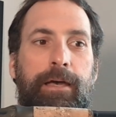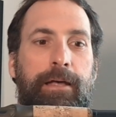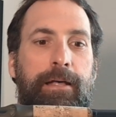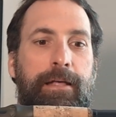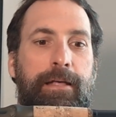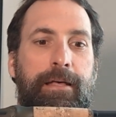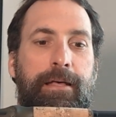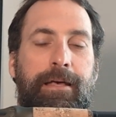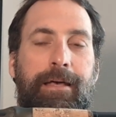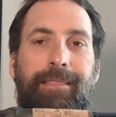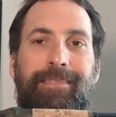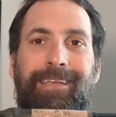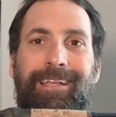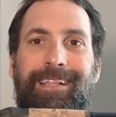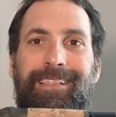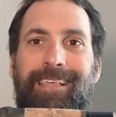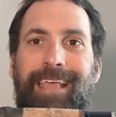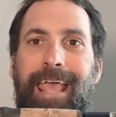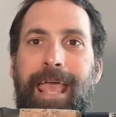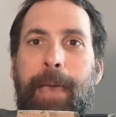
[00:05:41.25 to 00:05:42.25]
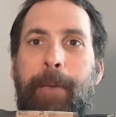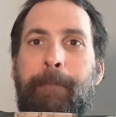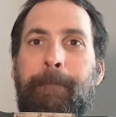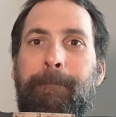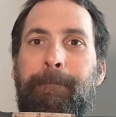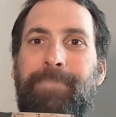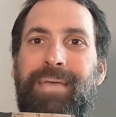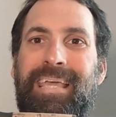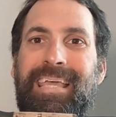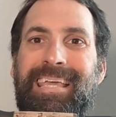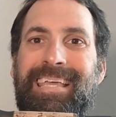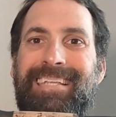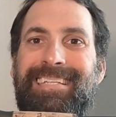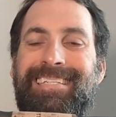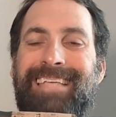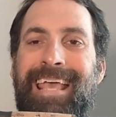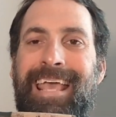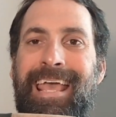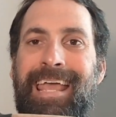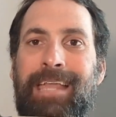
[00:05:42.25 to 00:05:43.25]
I think it's
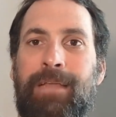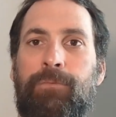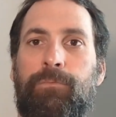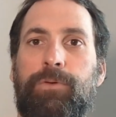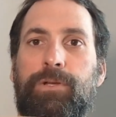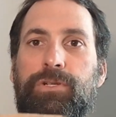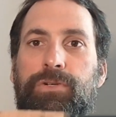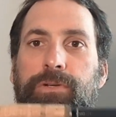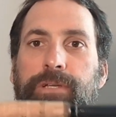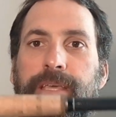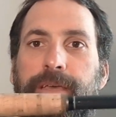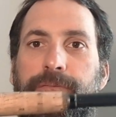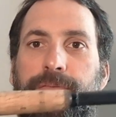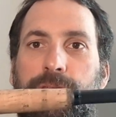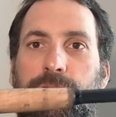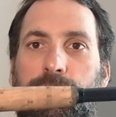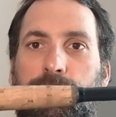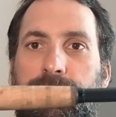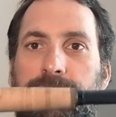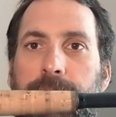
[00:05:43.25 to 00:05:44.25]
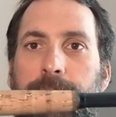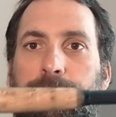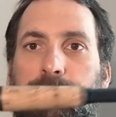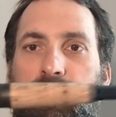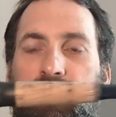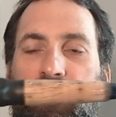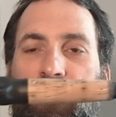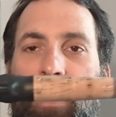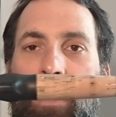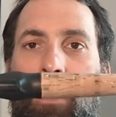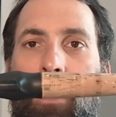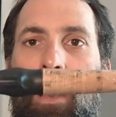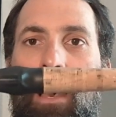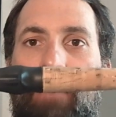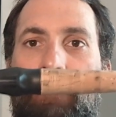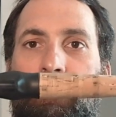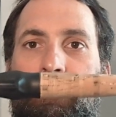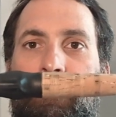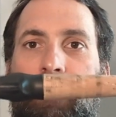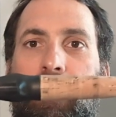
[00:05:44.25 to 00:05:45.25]
MP10, which would give you 10%
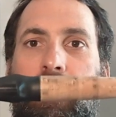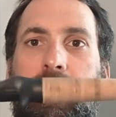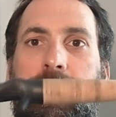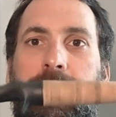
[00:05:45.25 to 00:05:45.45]
off